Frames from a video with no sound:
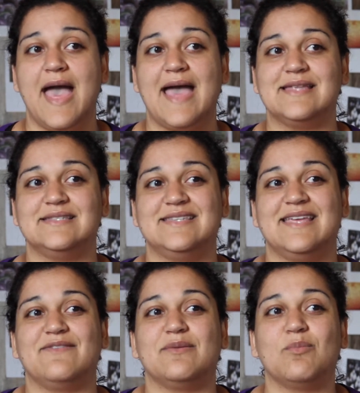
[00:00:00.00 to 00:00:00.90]
And
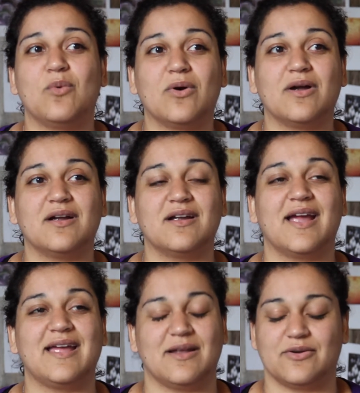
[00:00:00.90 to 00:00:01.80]
even more,
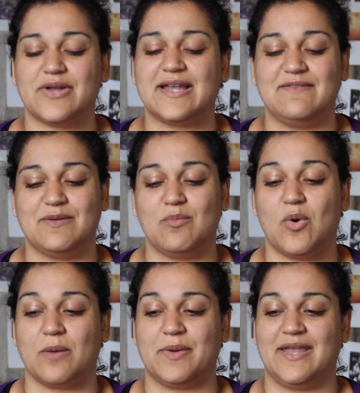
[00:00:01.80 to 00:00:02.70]
or not even
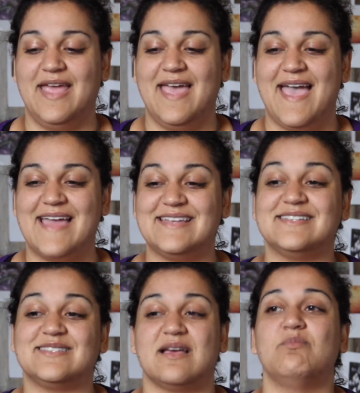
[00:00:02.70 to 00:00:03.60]
more, and in
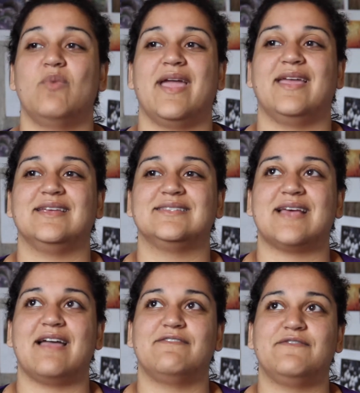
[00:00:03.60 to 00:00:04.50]
some ways,
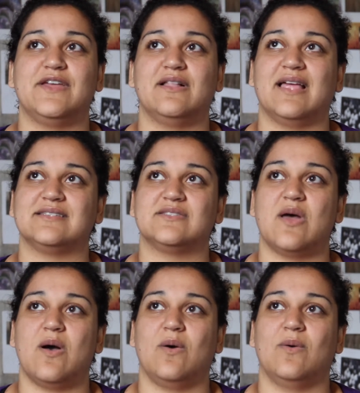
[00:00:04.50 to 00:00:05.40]
I feel as
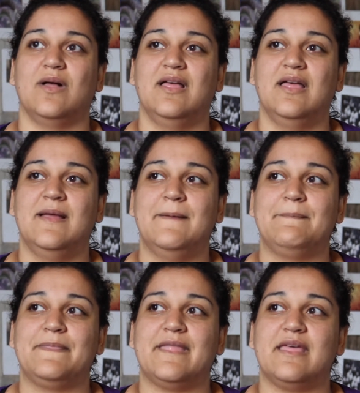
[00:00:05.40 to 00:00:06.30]
though
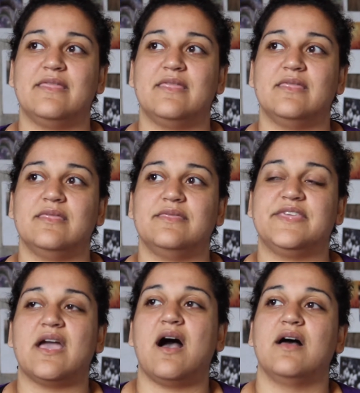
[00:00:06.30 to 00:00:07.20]

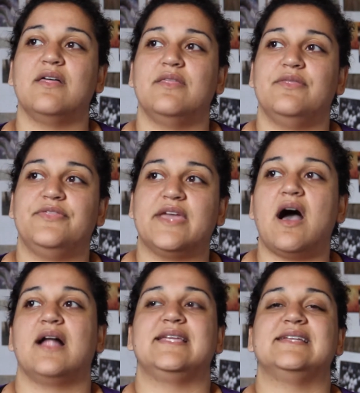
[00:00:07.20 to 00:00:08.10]
the
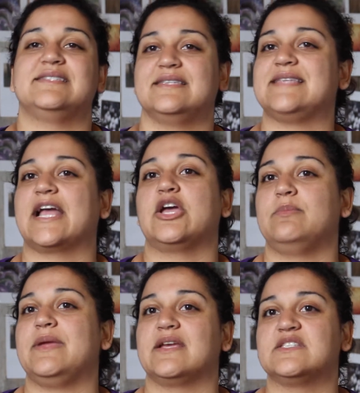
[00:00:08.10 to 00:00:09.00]
audiences that could
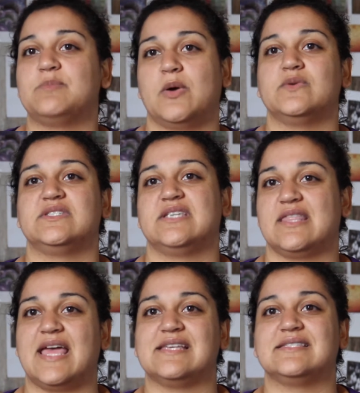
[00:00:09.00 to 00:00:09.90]
be exposed to
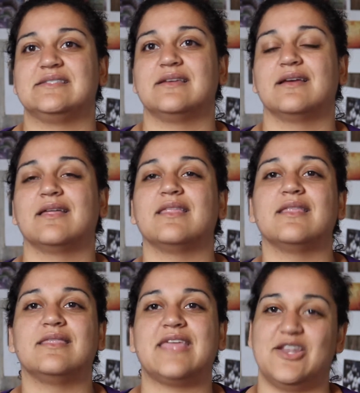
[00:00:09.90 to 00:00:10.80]
this,
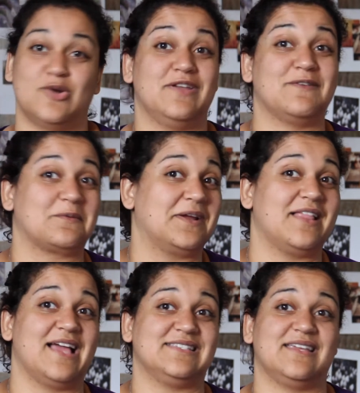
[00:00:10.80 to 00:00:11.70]
they don't even
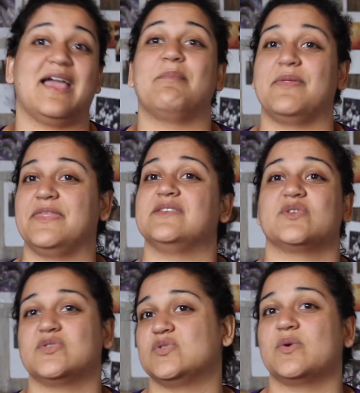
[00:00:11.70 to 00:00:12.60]
realize it yet, but these are
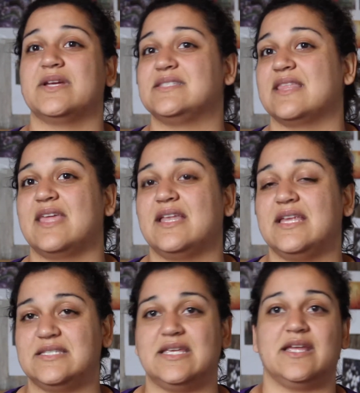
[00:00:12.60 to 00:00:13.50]
stories that they
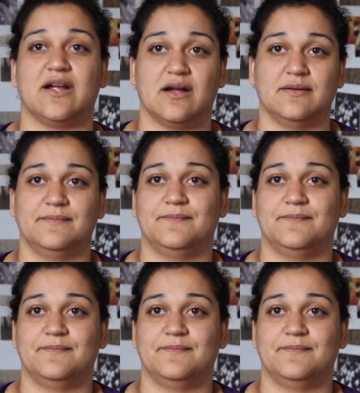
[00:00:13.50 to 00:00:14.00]
need to hear.